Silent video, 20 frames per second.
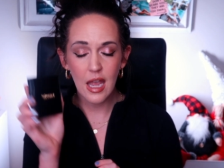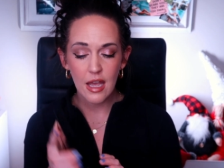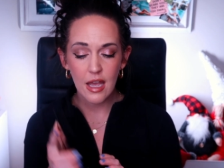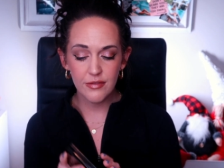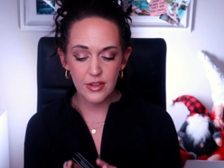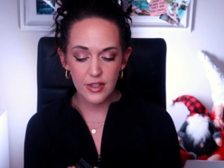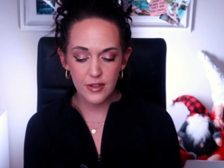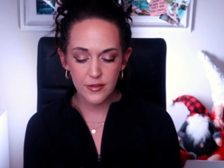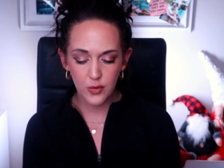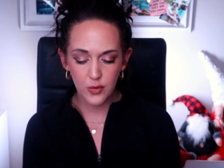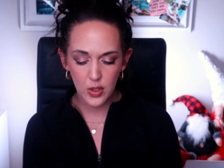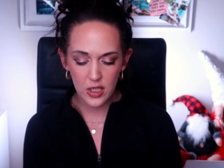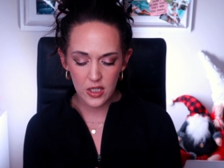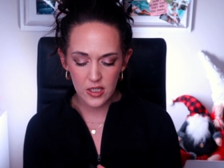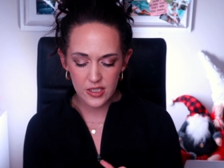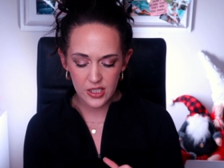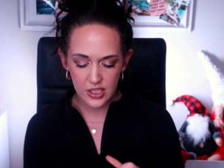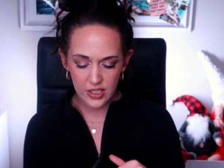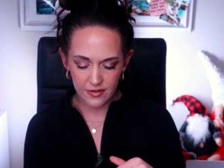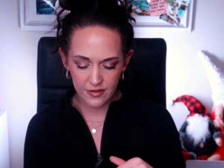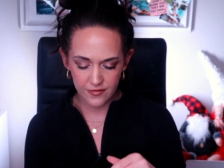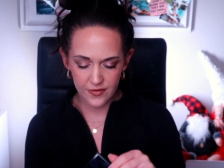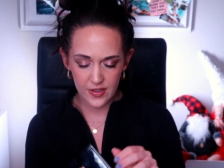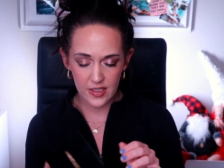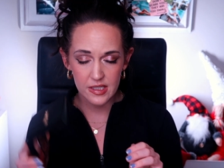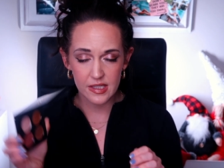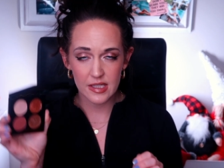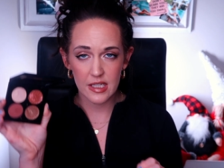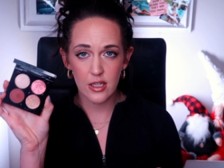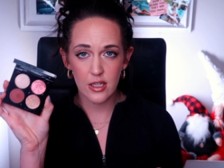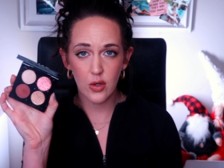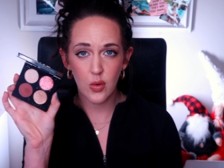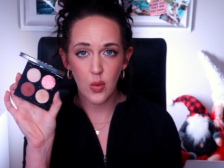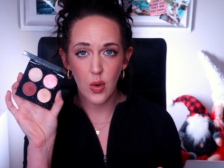I have the Voyeuristic Dixon